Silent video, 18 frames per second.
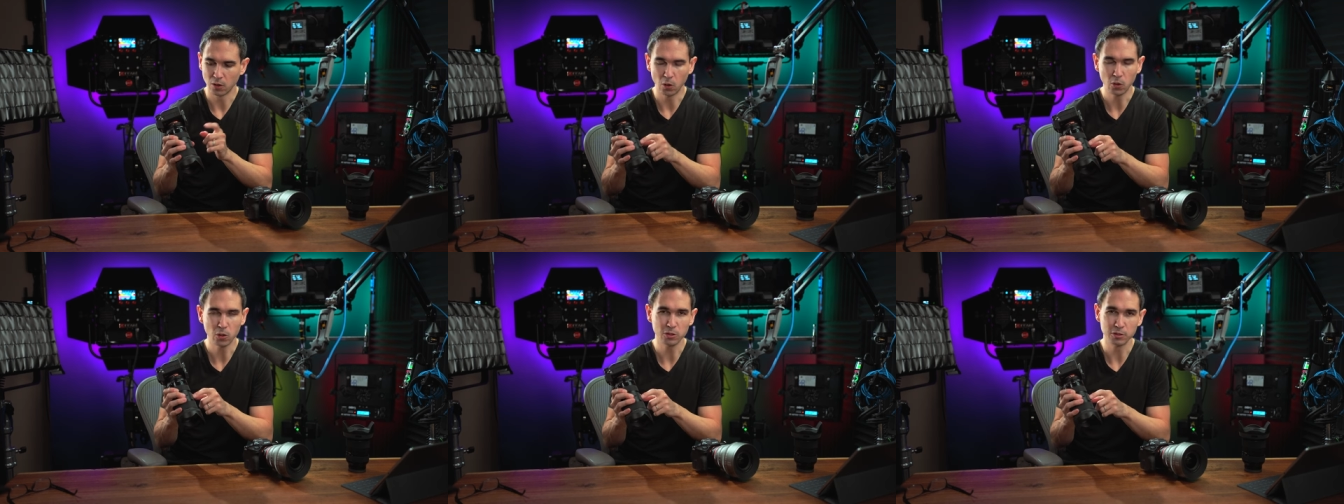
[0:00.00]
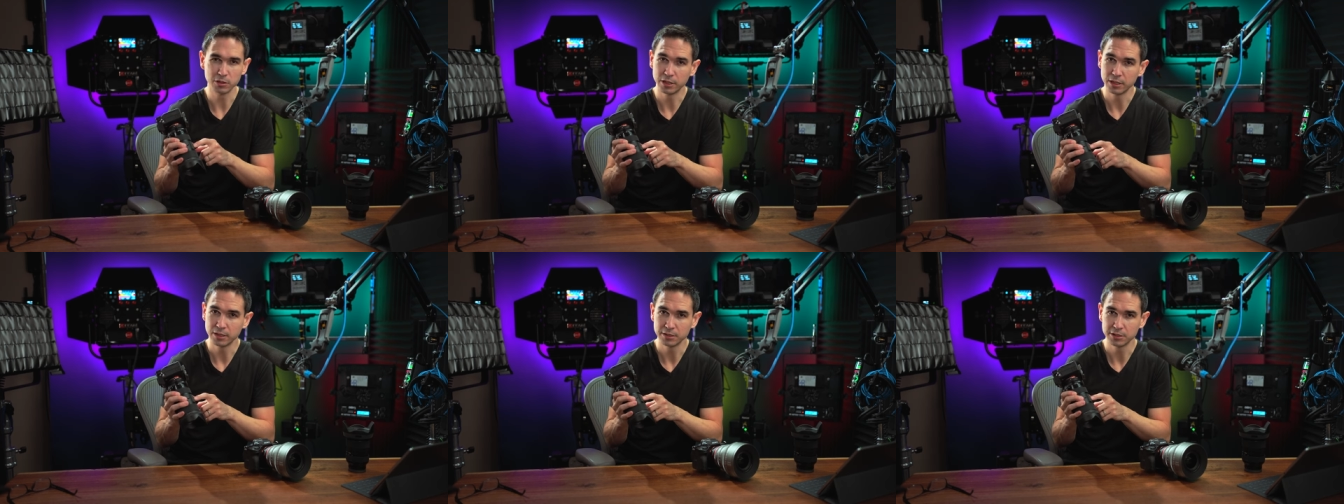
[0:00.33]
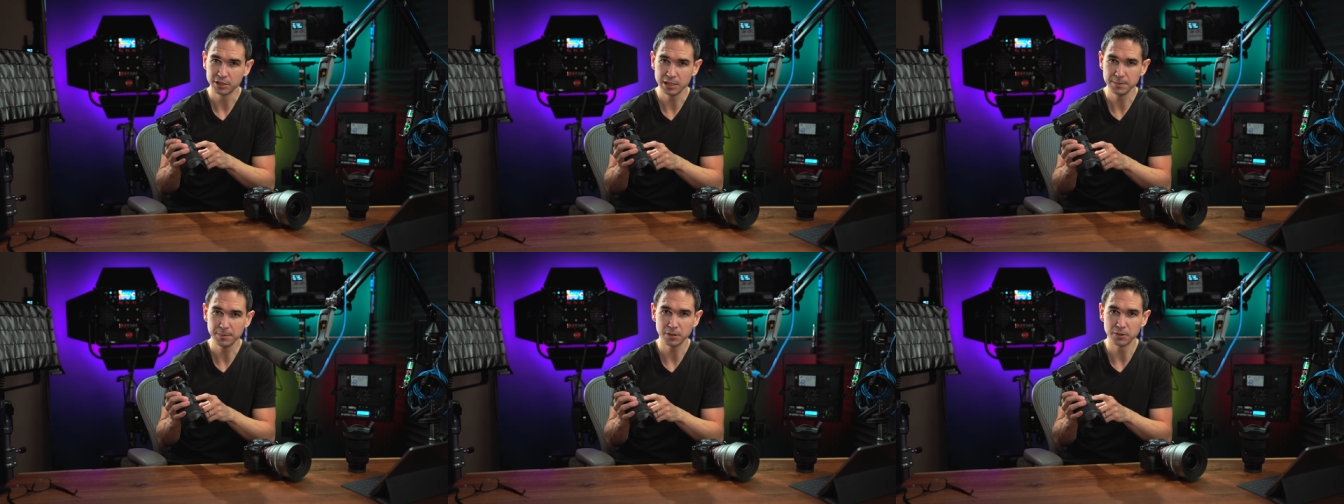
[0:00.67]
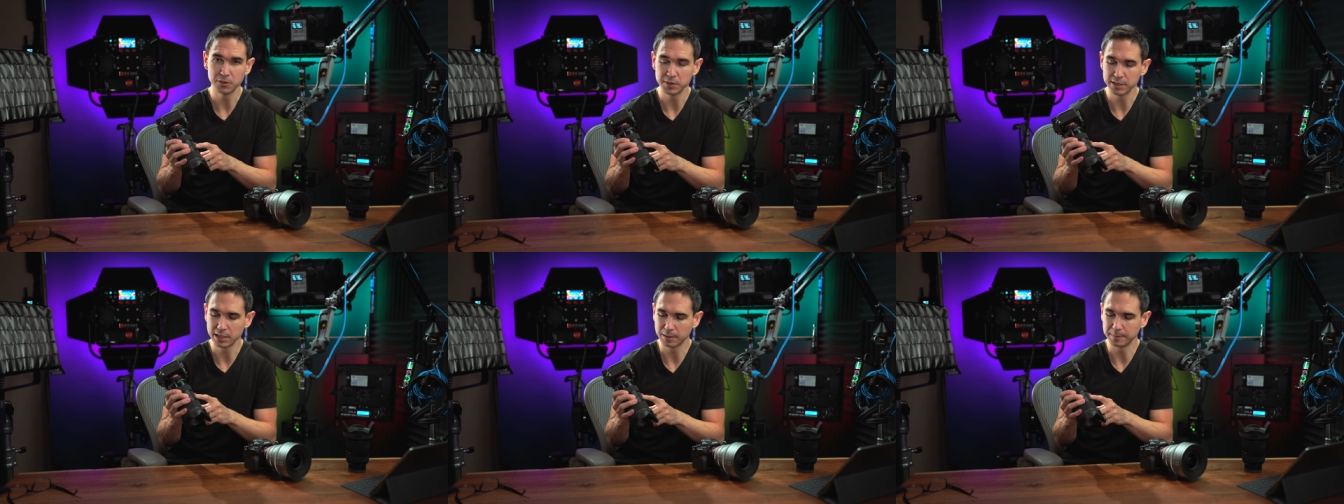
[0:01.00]
old
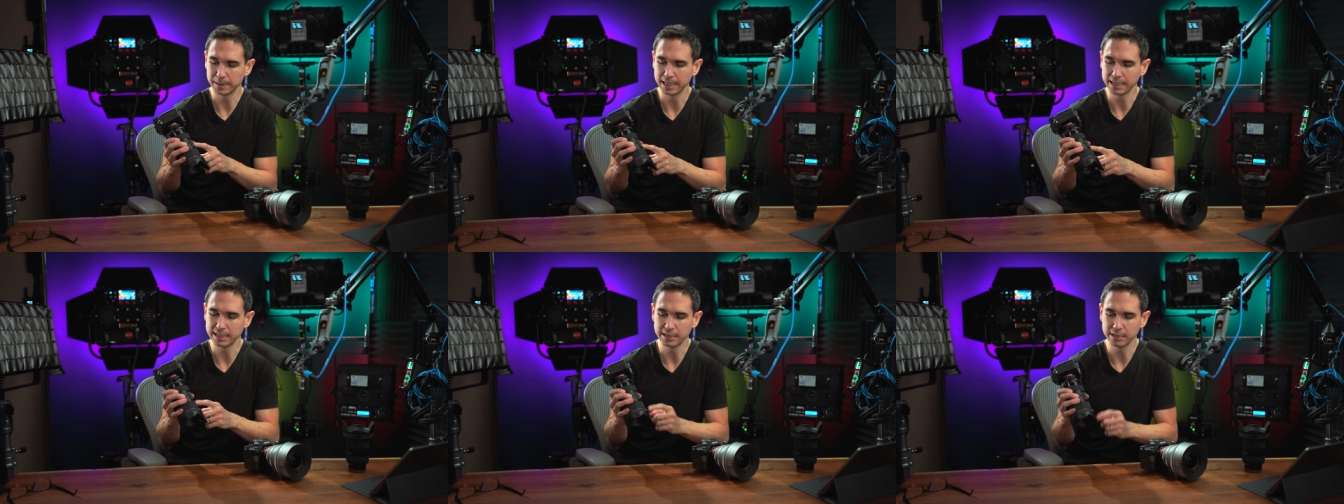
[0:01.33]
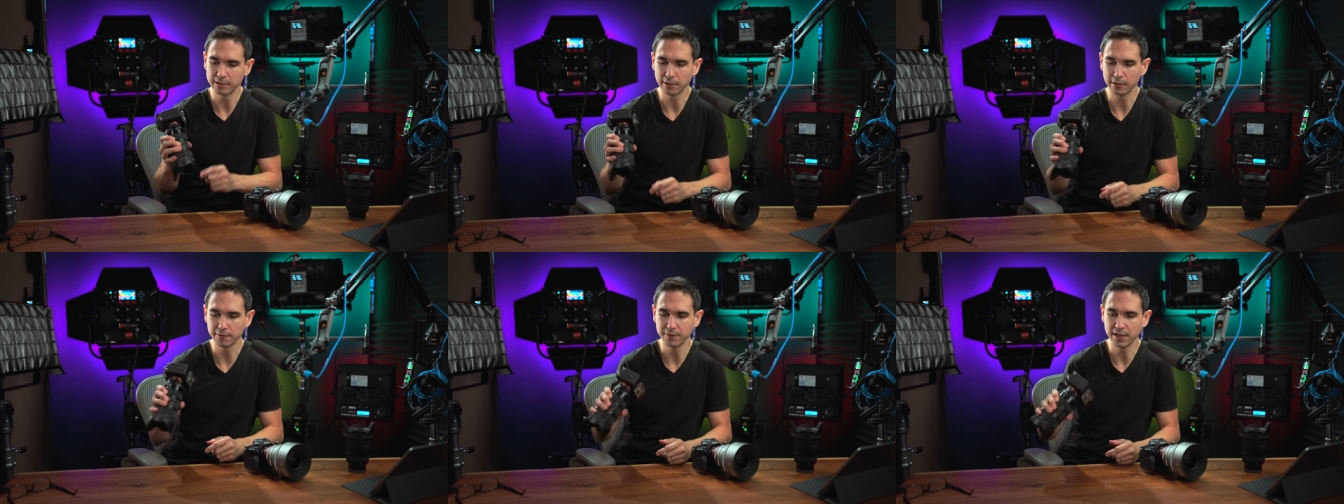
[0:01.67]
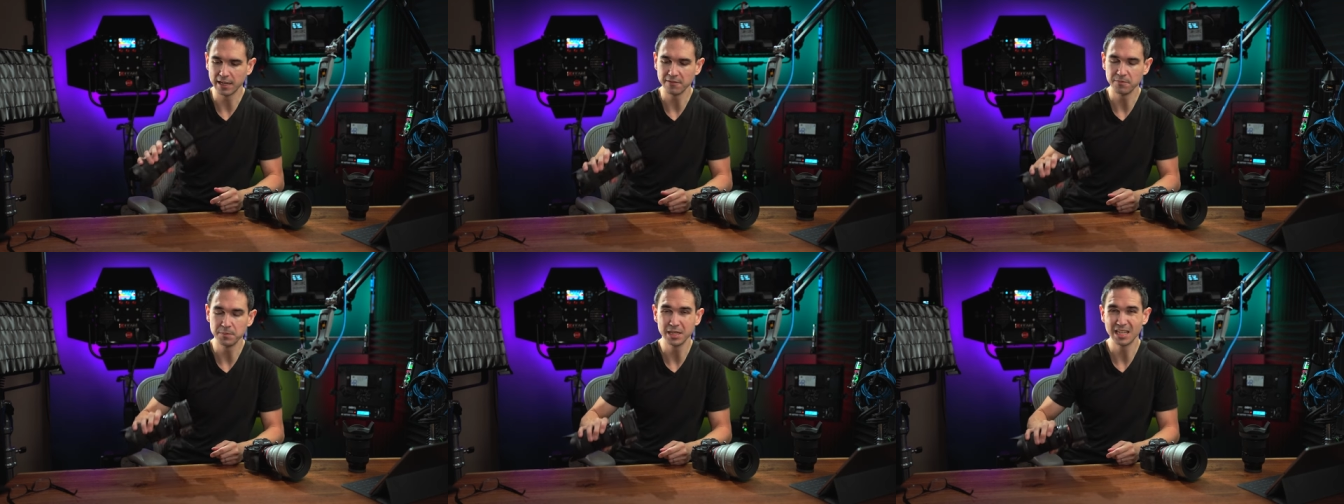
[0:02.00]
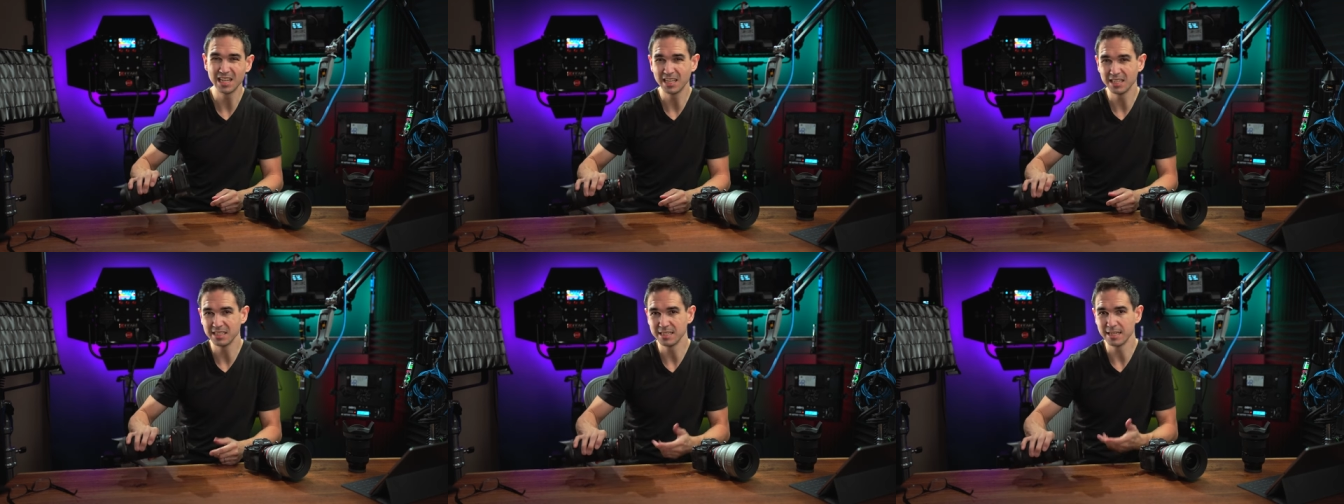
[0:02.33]
cheapo Sigma 1835
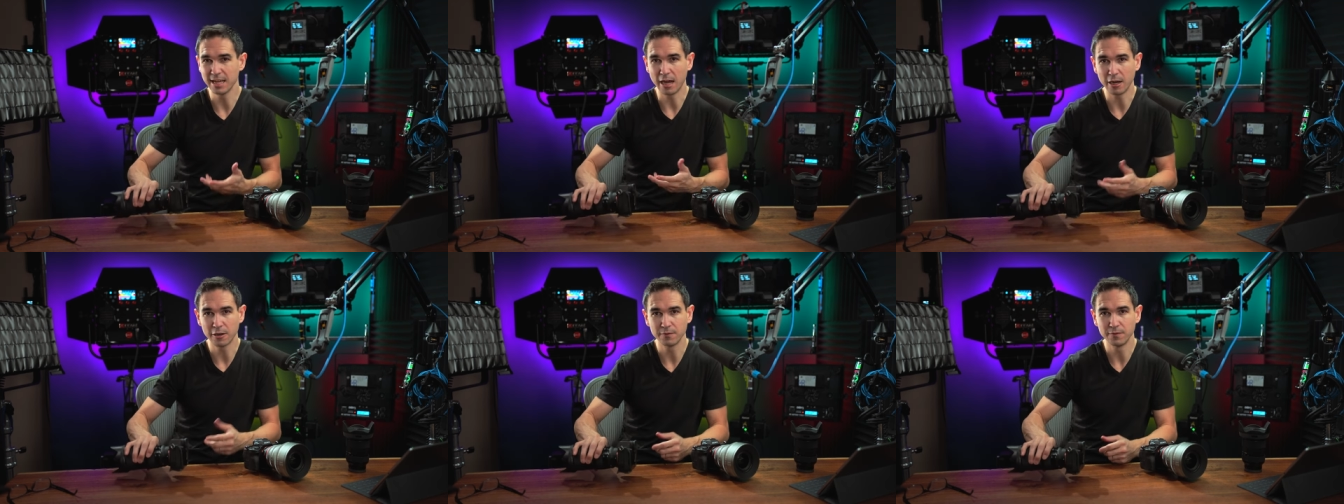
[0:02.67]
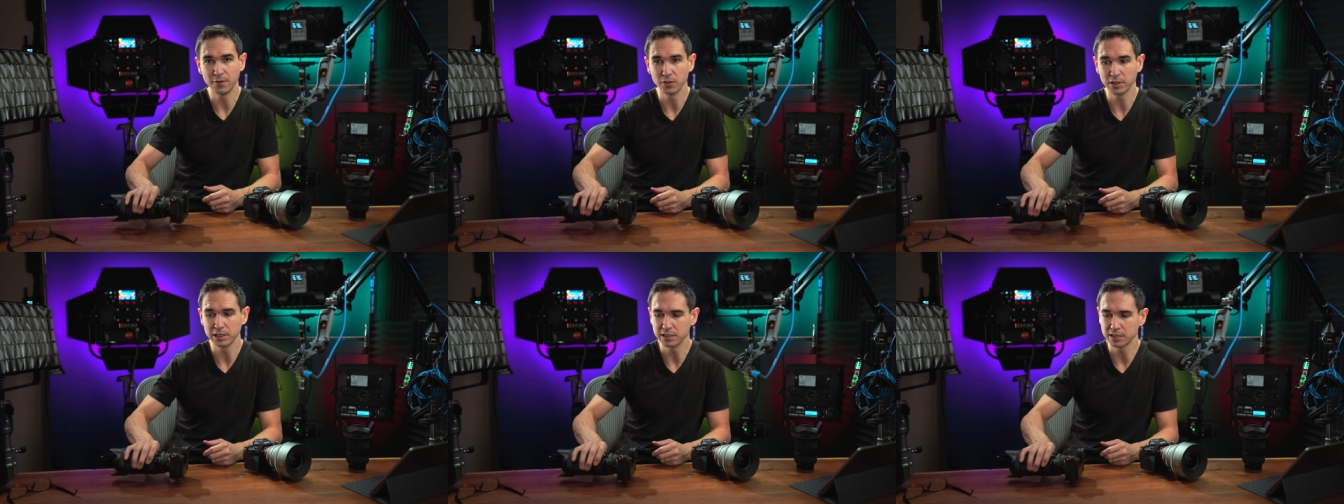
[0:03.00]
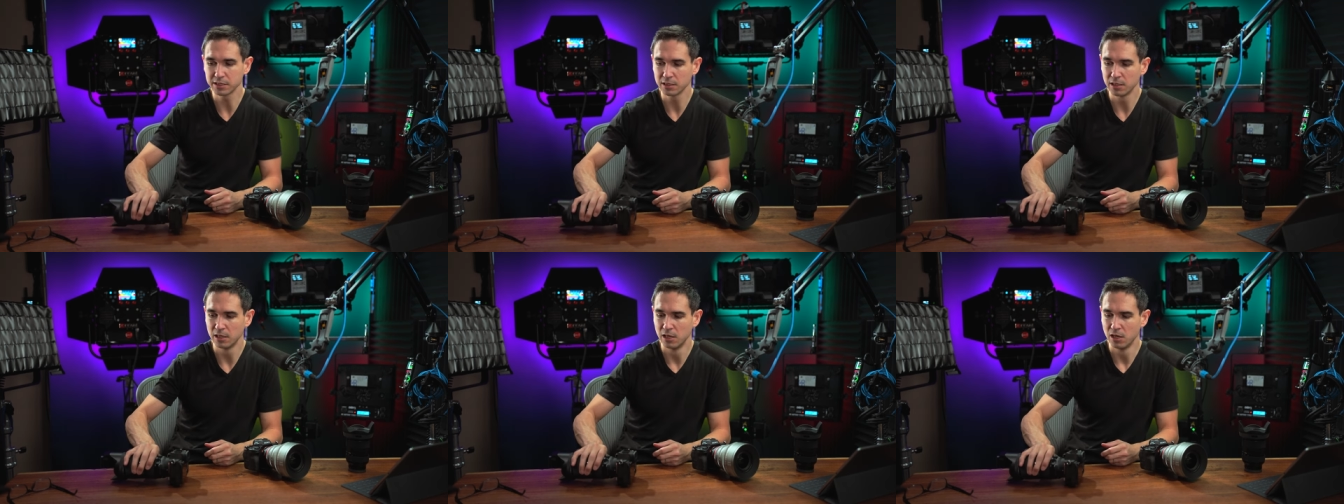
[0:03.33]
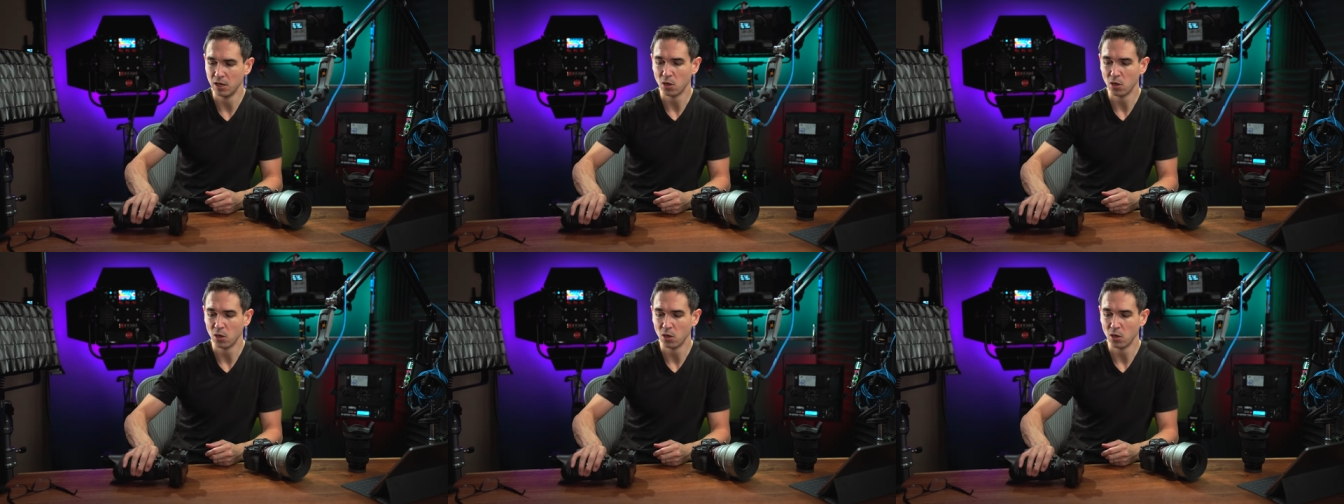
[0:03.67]
because the autofocus